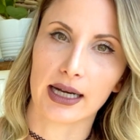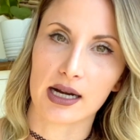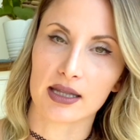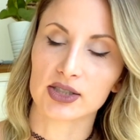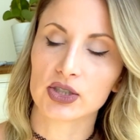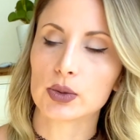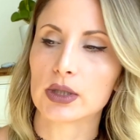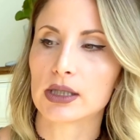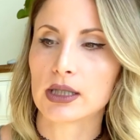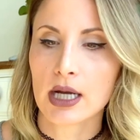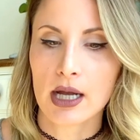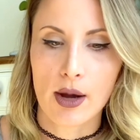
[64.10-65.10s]
out of the
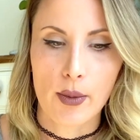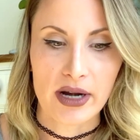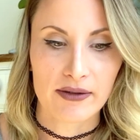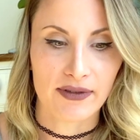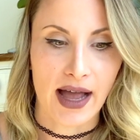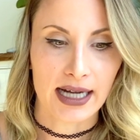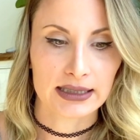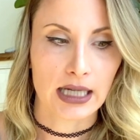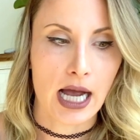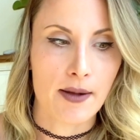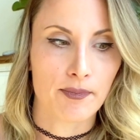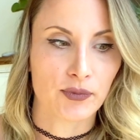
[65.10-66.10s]
school, when in fact,
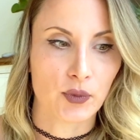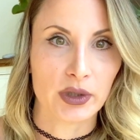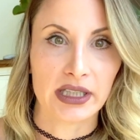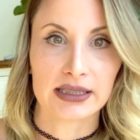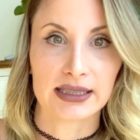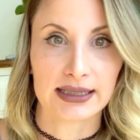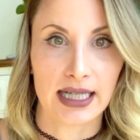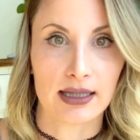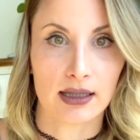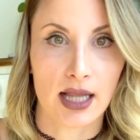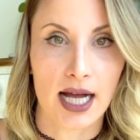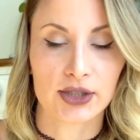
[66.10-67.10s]
we needed to stay in
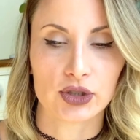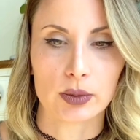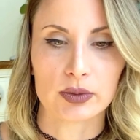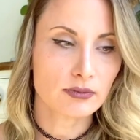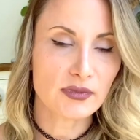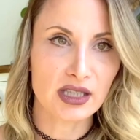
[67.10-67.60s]
the classrooms.